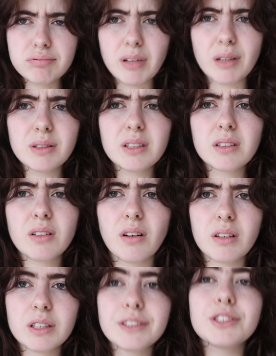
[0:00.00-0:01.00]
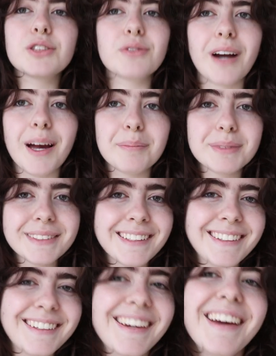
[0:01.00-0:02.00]
how's it called? Straps.
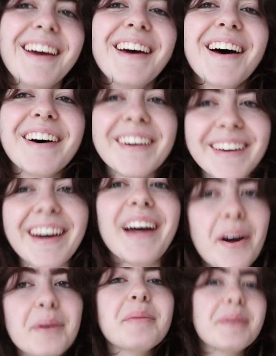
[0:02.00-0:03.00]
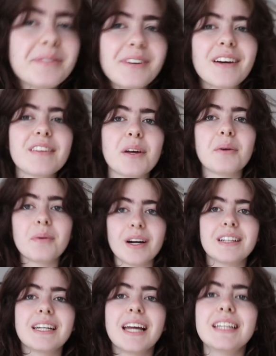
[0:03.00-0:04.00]
I would prefer if there
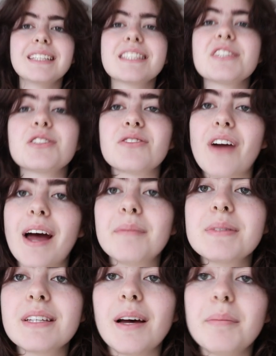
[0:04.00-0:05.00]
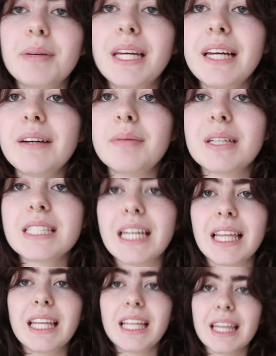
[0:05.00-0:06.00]
weren't any straps up here because
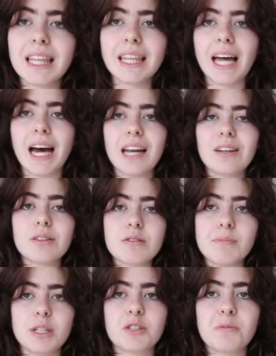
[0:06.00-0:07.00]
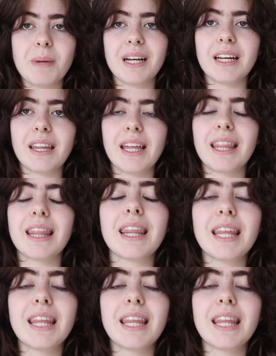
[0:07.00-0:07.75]
I think that looks much better than